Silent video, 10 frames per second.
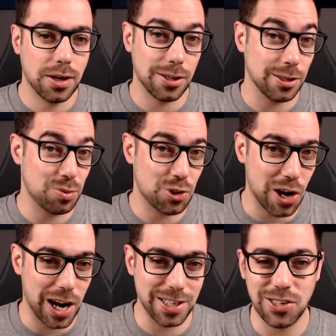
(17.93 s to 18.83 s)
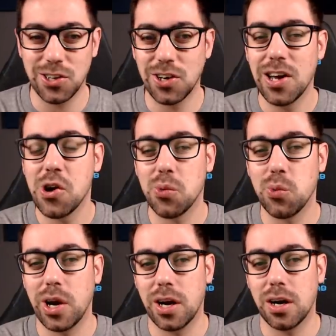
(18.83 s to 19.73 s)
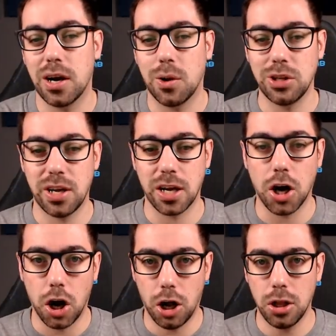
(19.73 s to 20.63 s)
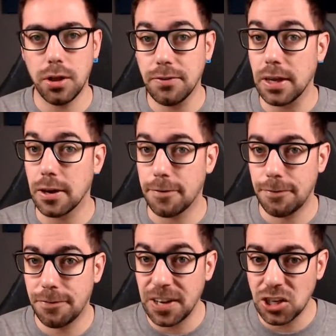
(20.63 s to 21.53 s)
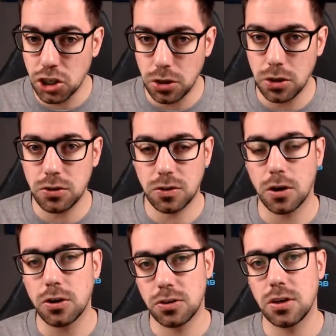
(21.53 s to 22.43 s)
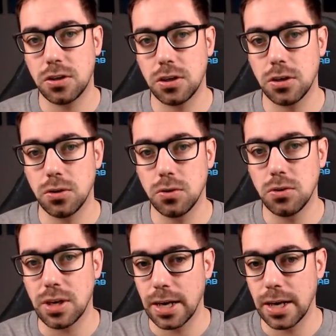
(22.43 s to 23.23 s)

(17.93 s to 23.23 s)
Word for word: at least we try to, where we take all of the official Star Citizen news,